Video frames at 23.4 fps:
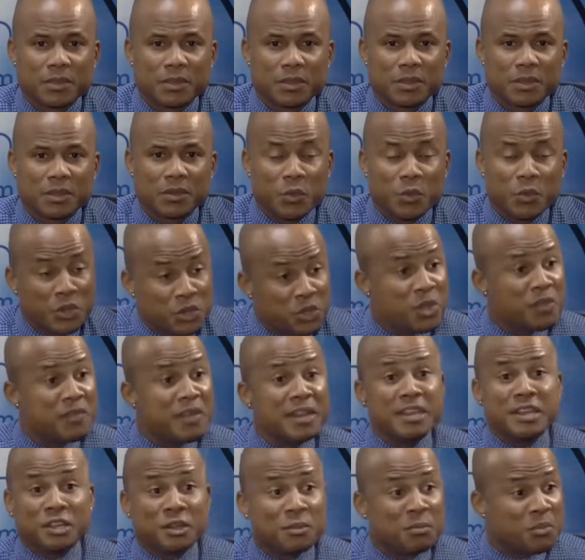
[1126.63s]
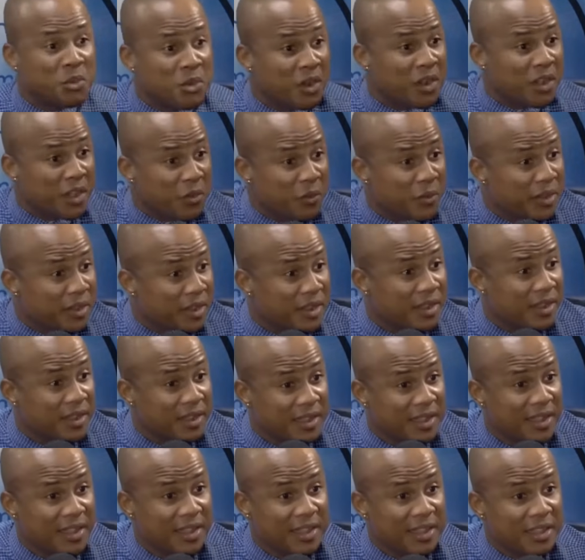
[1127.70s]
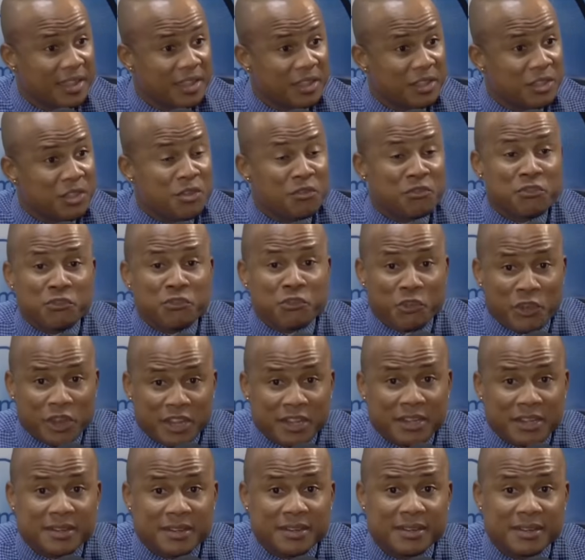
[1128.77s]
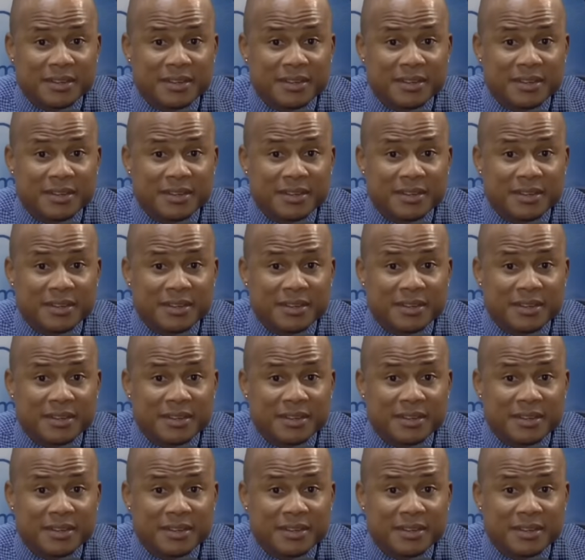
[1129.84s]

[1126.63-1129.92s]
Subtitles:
When you have a little boy where your friend,